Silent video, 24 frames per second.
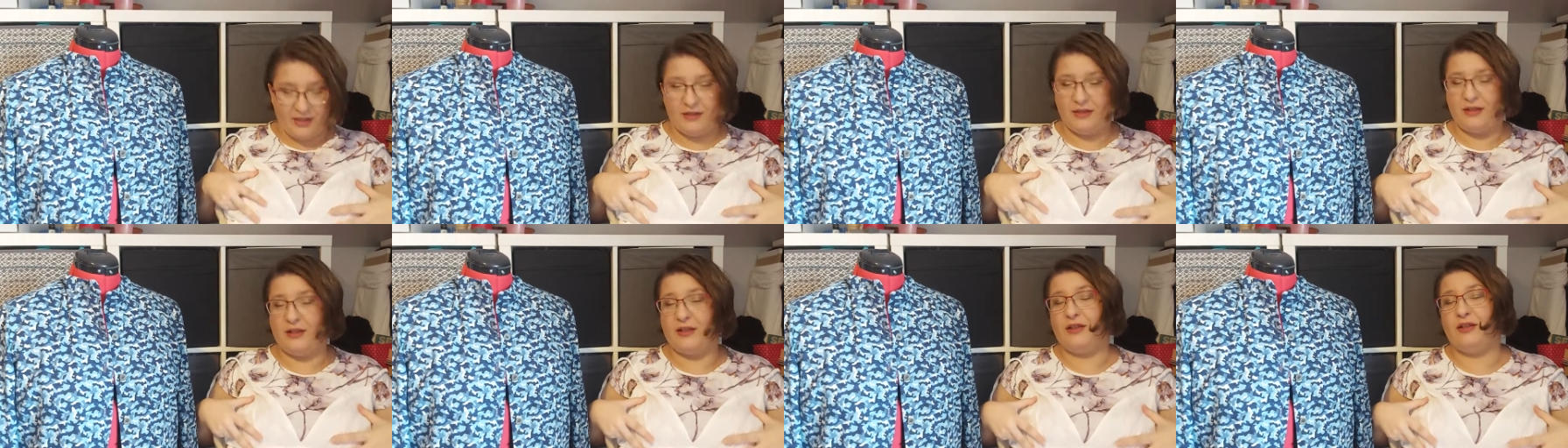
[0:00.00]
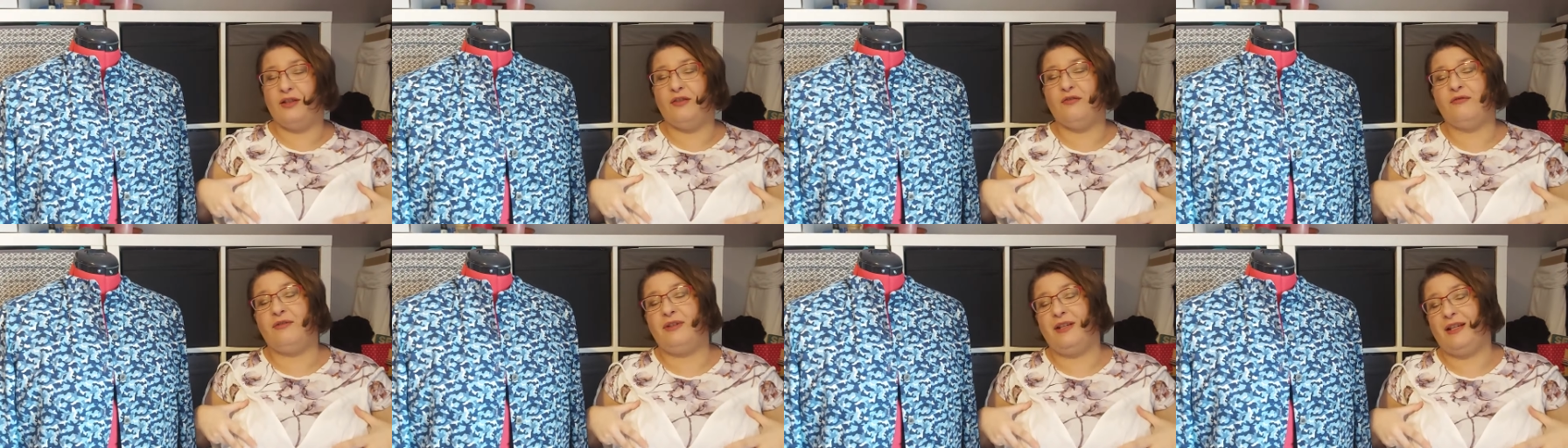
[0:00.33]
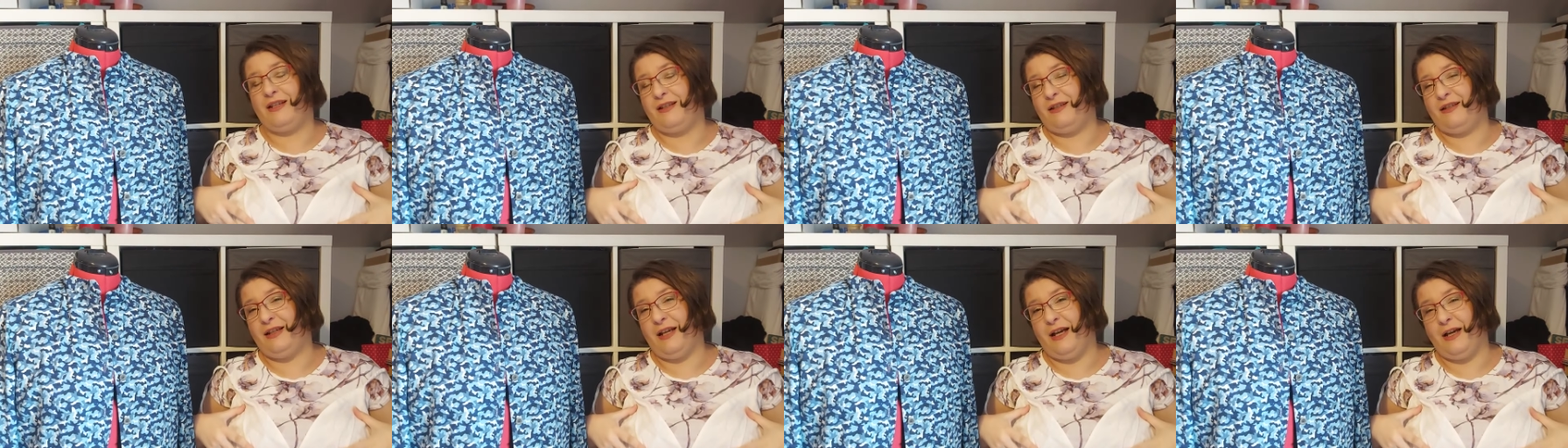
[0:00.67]
There's no
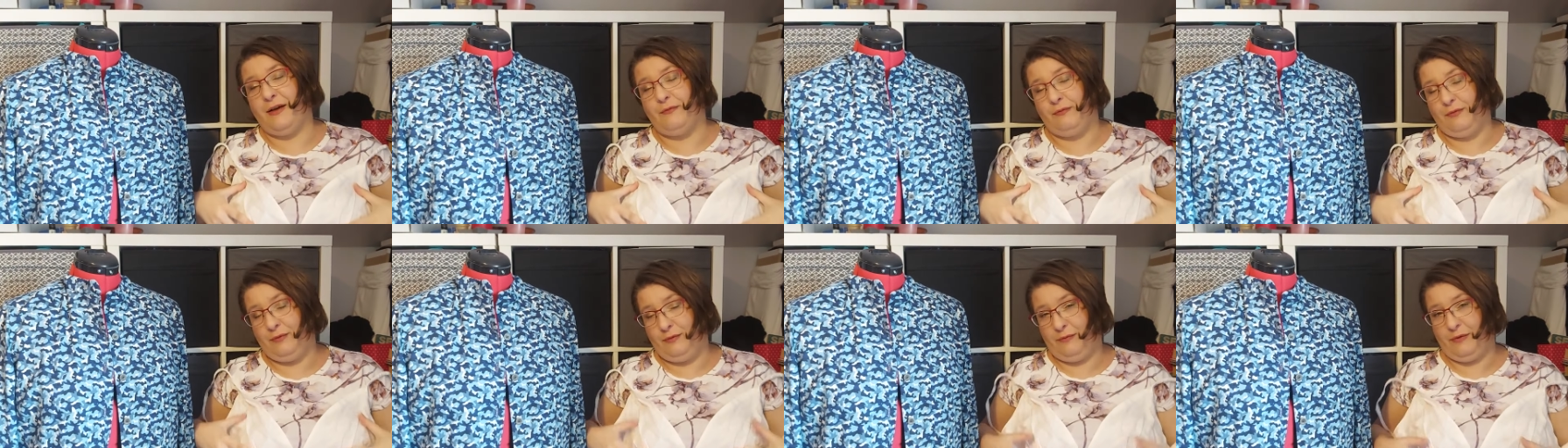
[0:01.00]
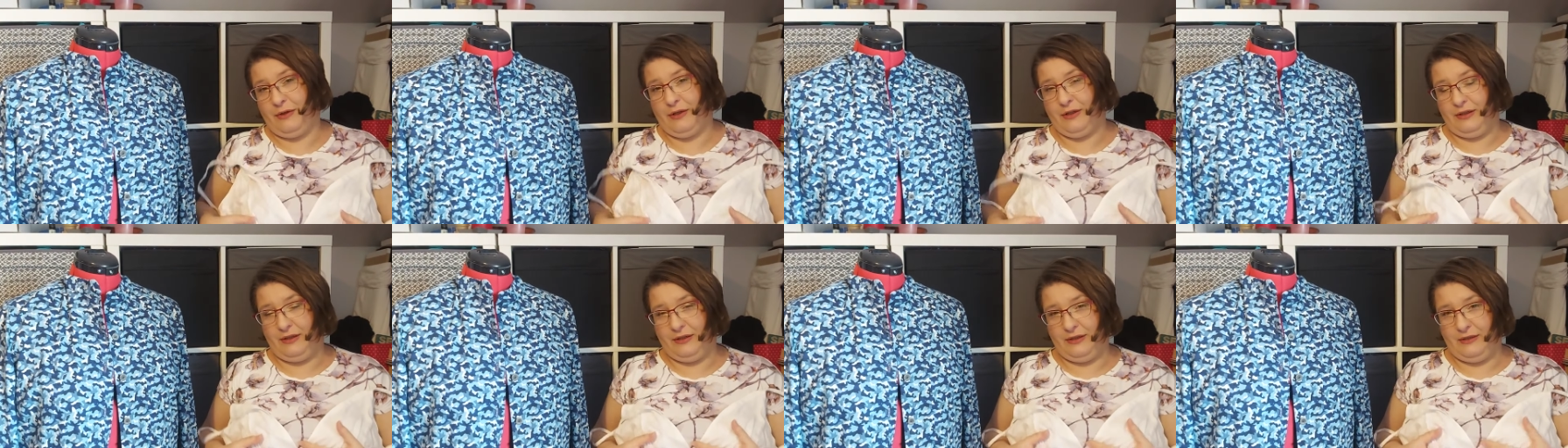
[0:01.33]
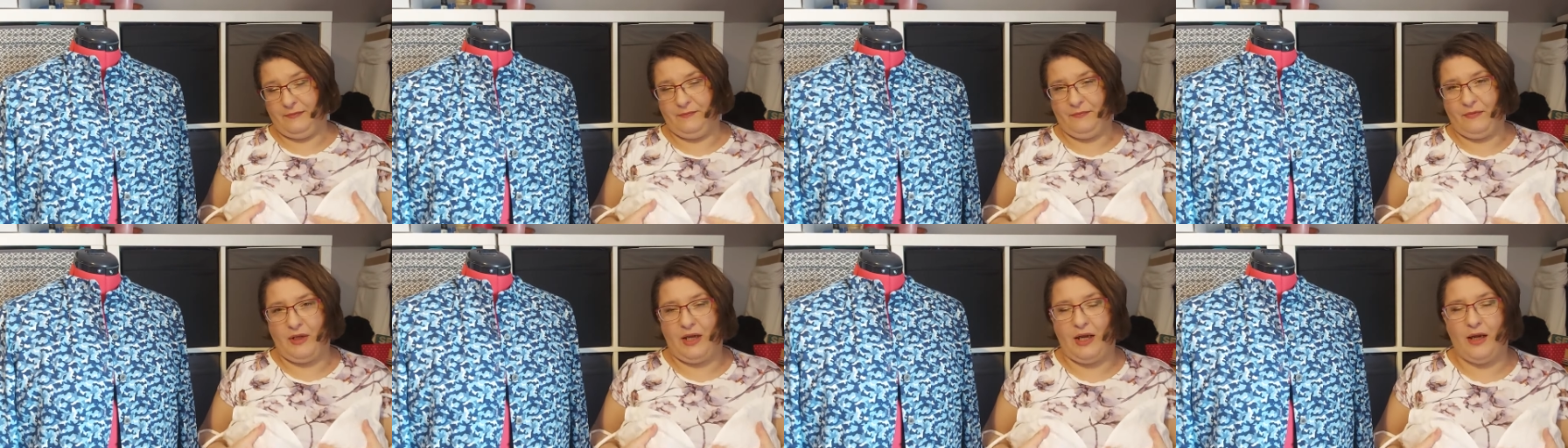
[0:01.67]
chance I will wear it.
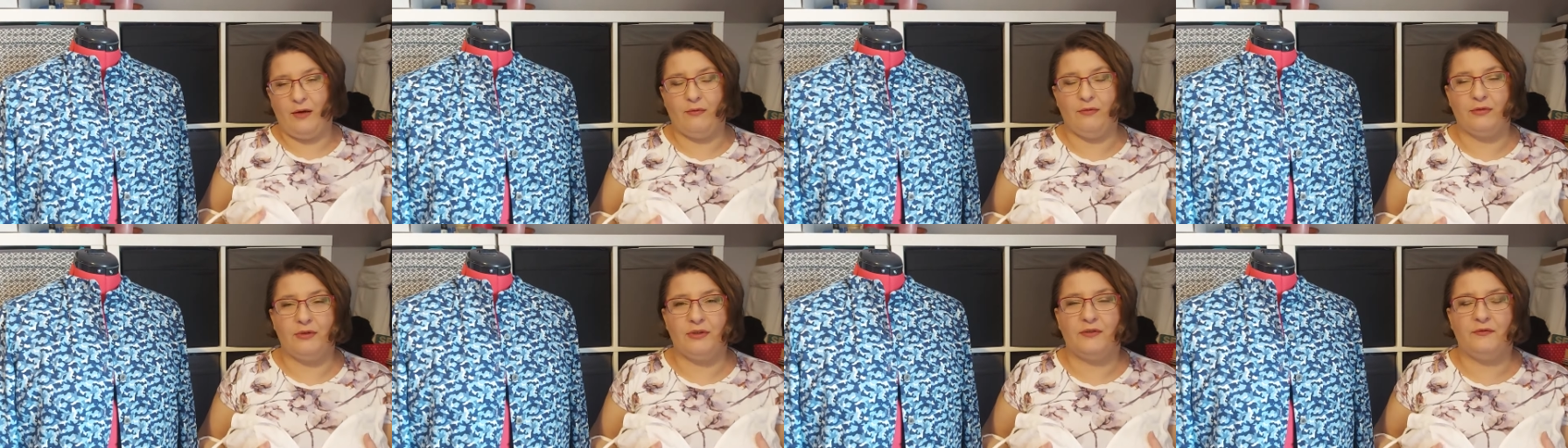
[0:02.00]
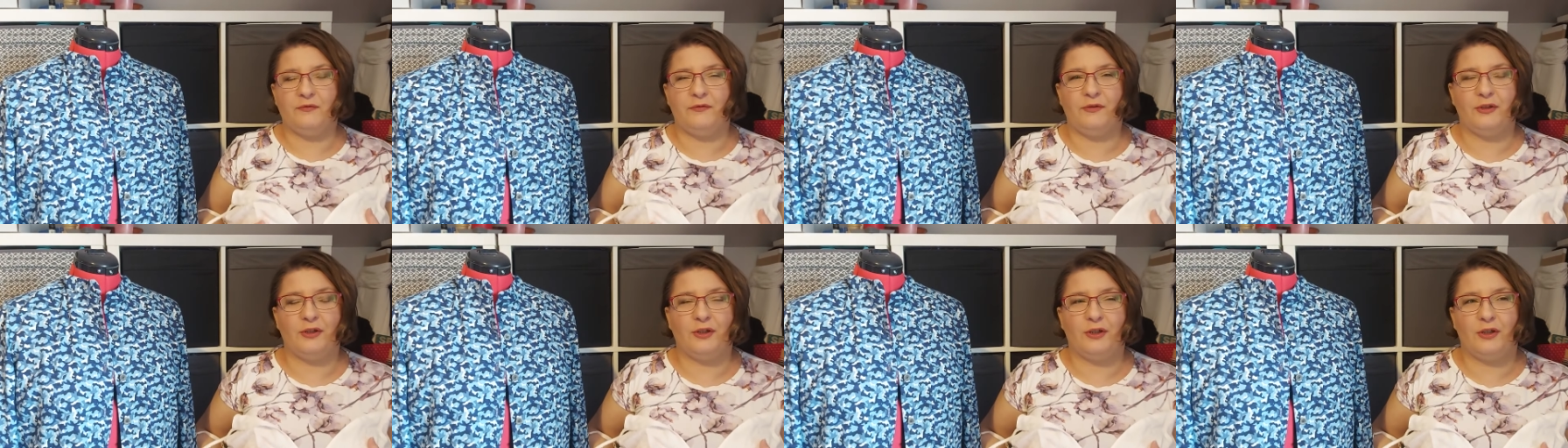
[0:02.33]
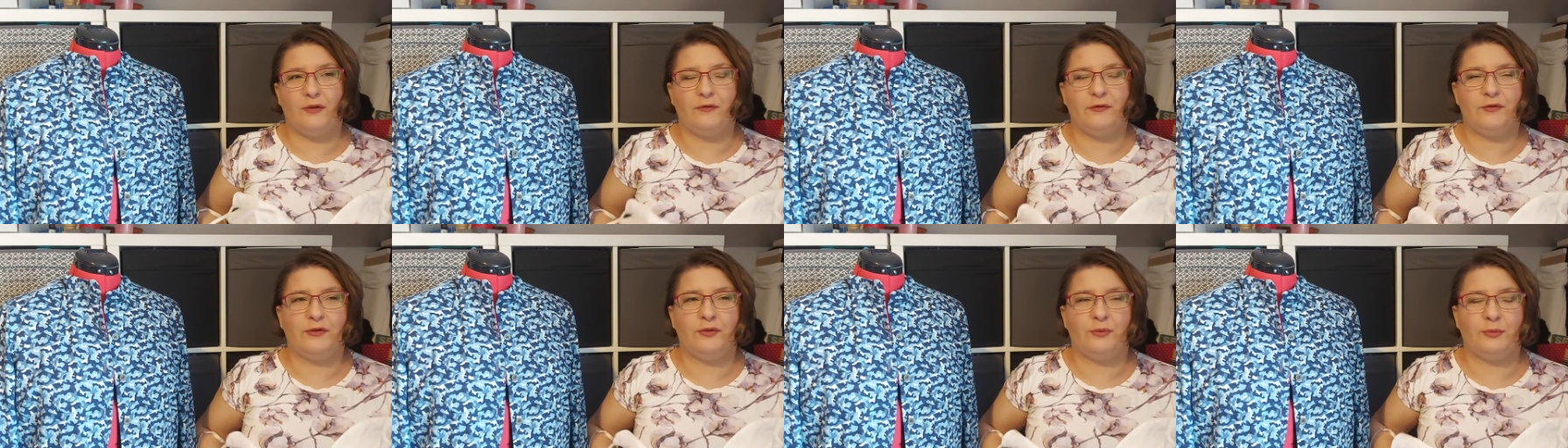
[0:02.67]
I wouldn't feel
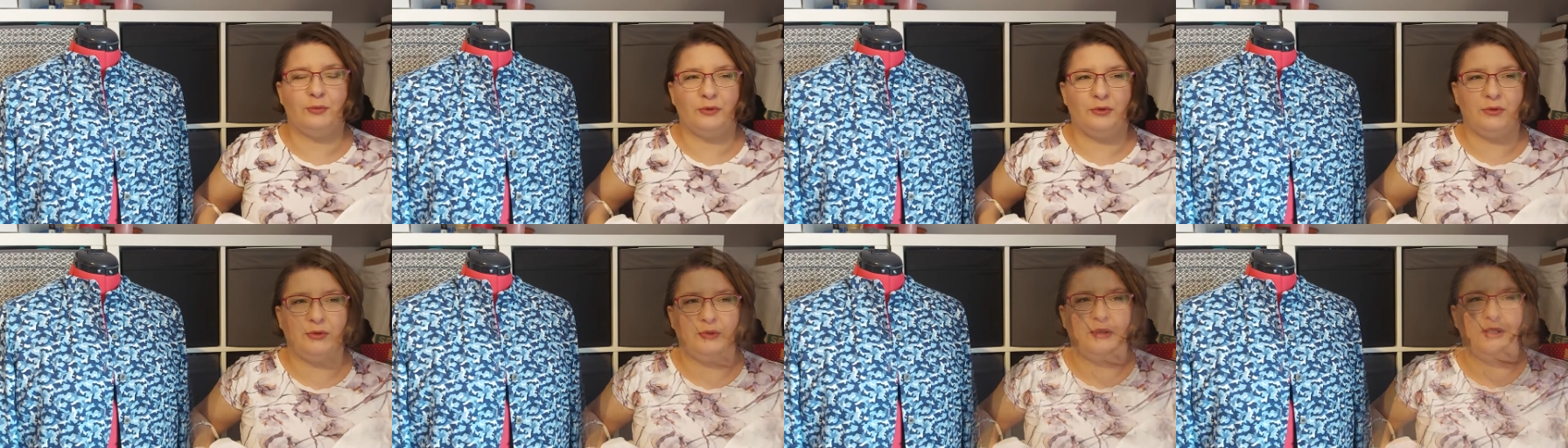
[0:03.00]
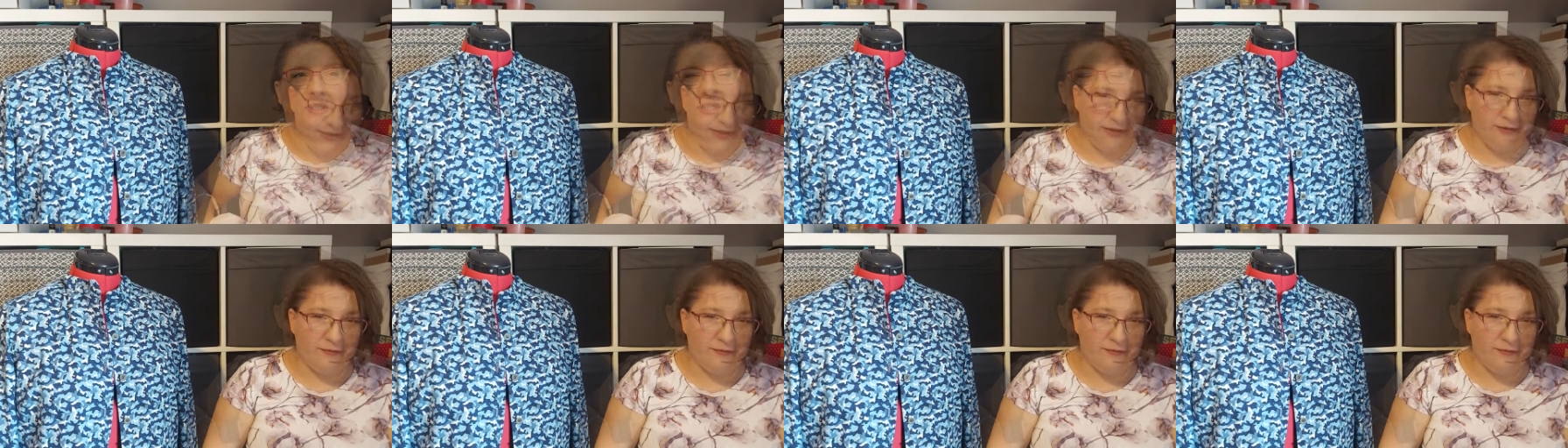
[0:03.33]
comfortable.